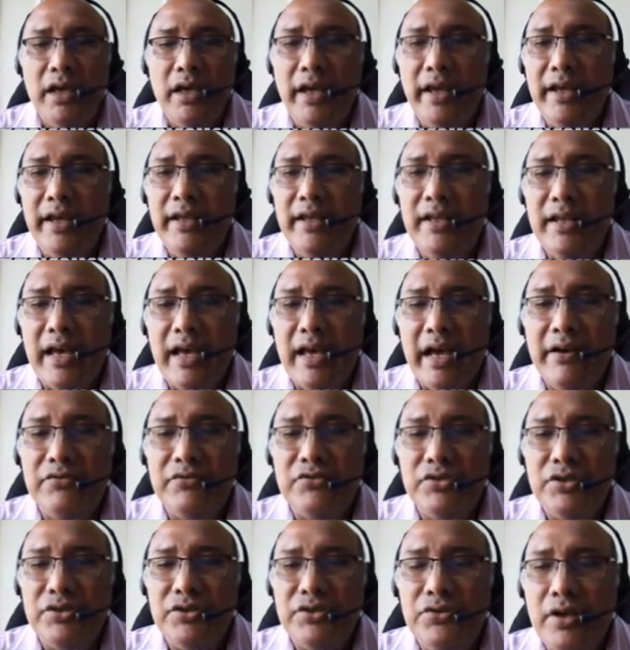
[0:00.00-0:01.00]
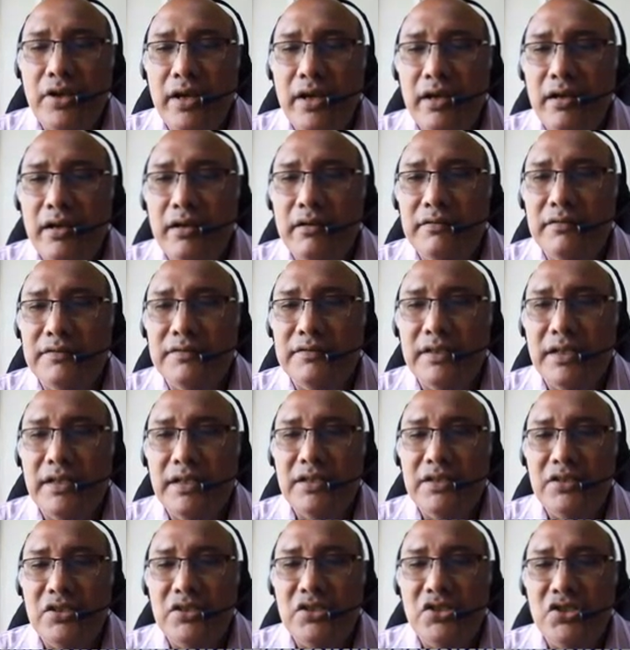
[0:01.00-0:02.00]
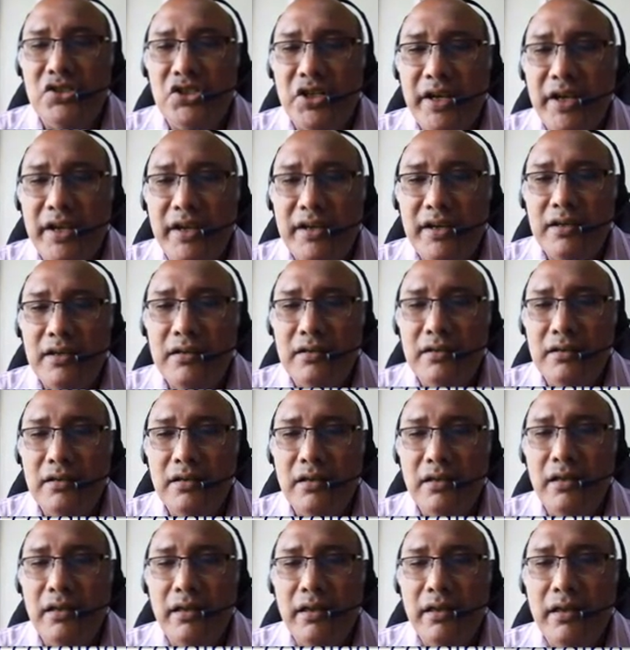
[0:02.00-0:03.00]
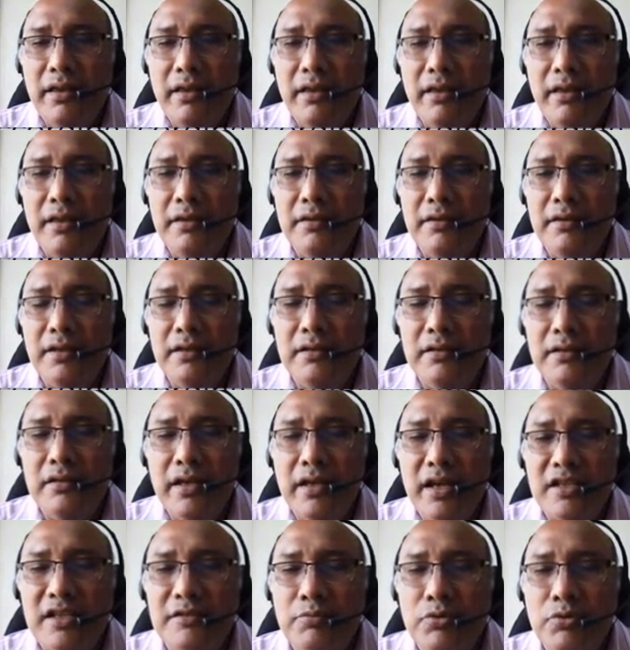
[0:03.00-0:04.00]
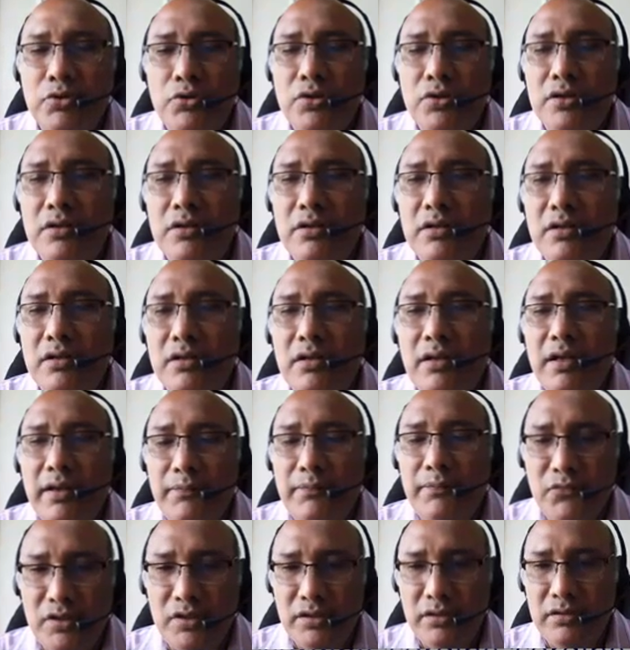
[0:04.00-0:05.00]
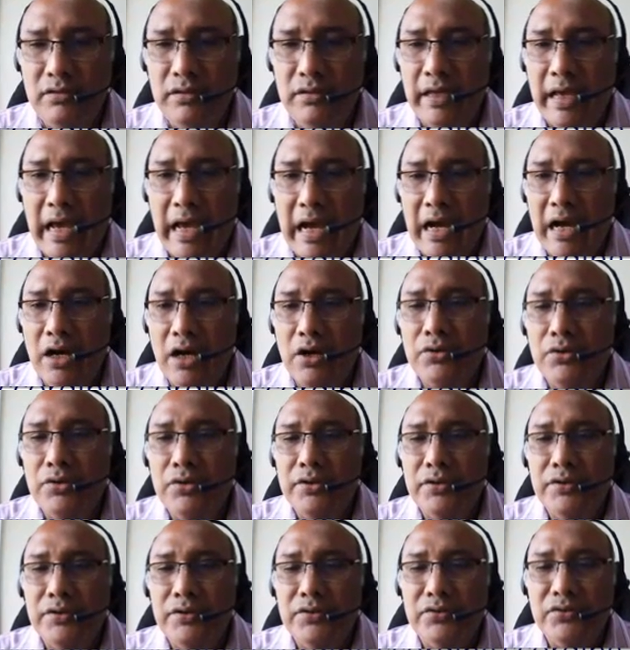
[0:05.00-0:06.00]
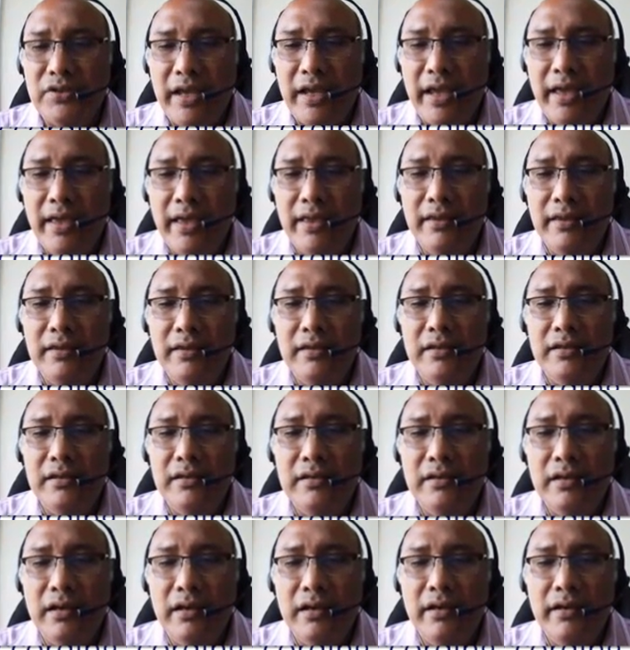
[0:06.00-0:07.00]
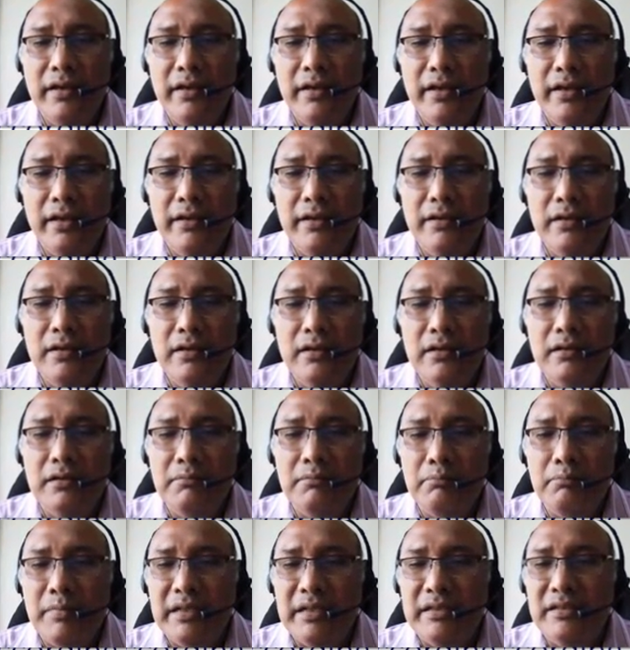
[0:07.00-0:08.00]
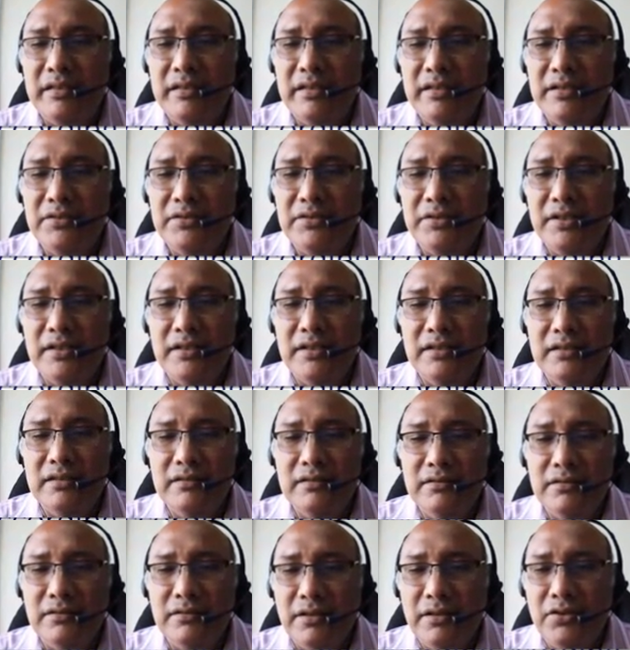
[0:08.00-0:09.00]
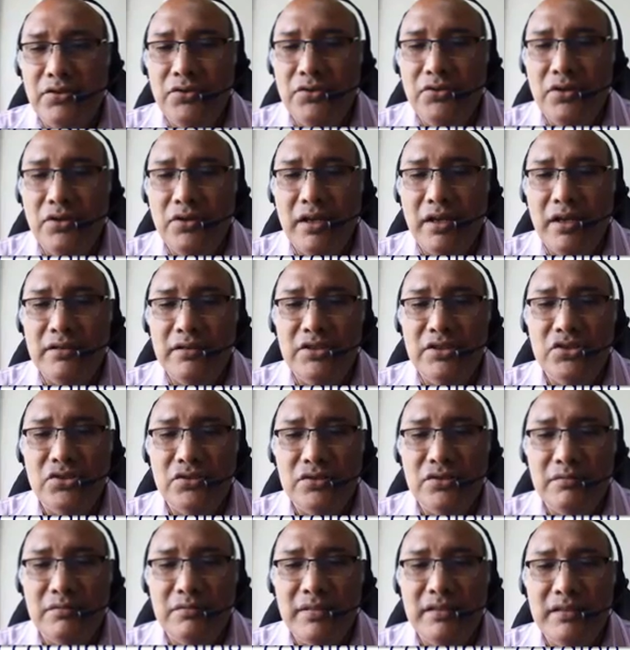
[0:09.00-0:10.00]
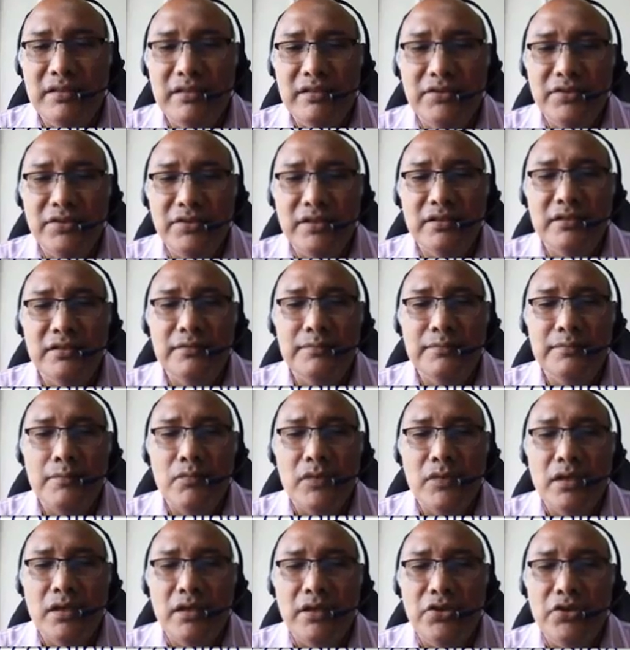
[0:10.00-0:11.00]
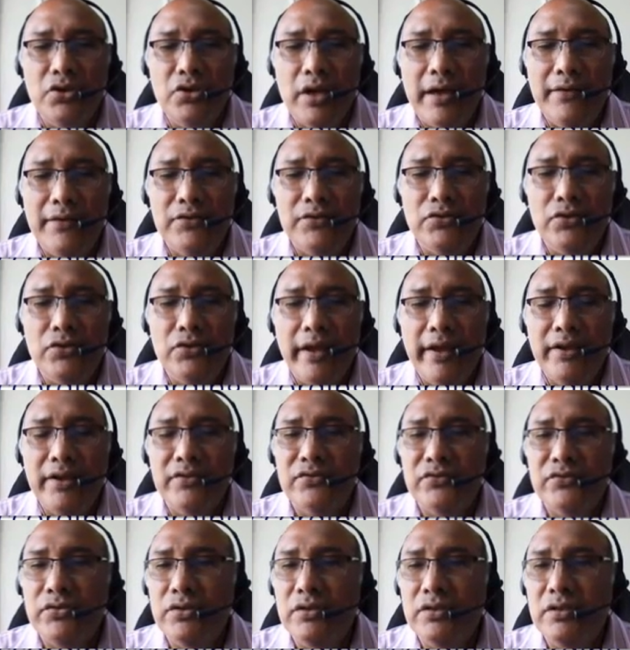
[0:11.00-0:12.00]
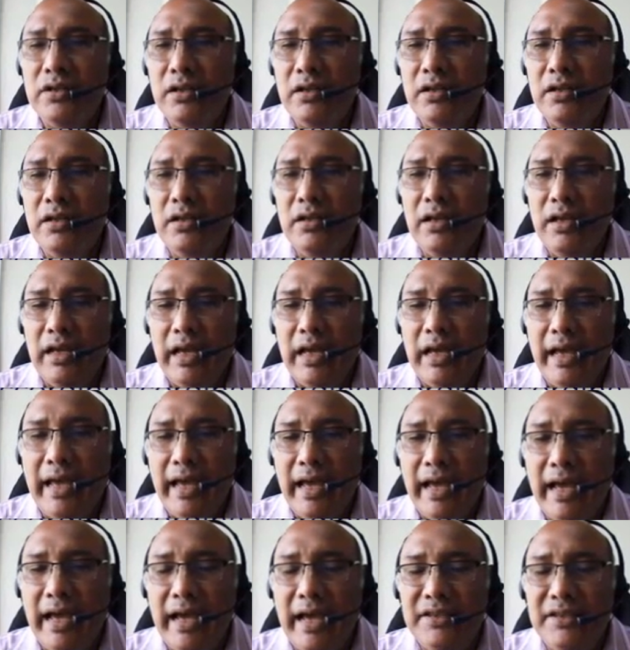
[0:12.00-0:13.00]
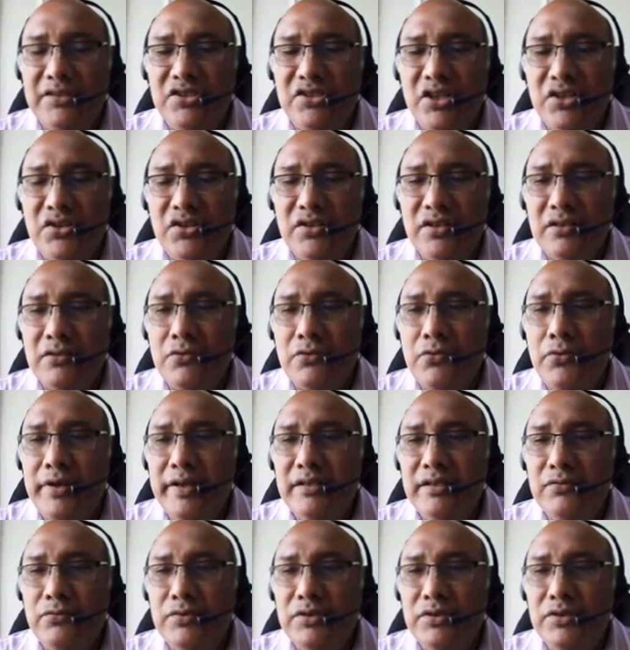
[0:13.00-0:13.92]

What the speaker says: And after you have checked the textbook, the audios, and the material, additional material, you have to answer a general quiz,